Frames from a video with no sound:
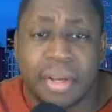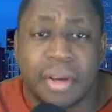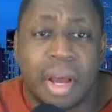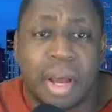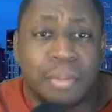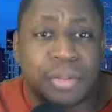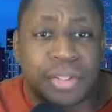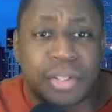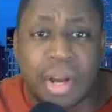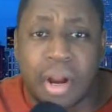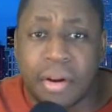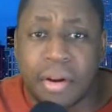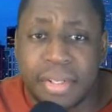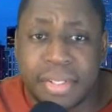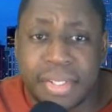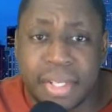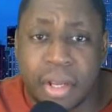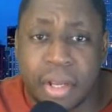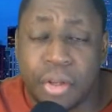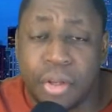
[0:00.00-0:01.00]
I'm sorry to
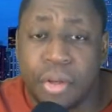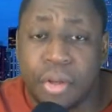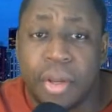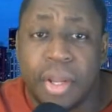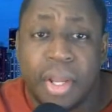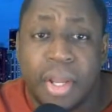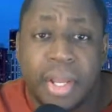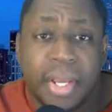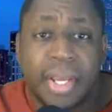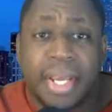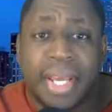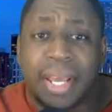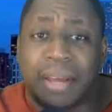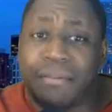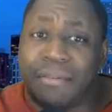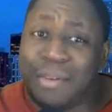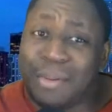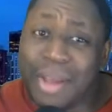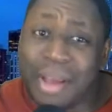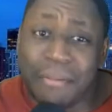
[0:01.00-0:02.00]
tell you,
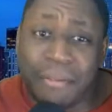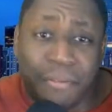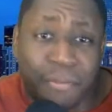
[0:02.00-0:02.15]
if you have a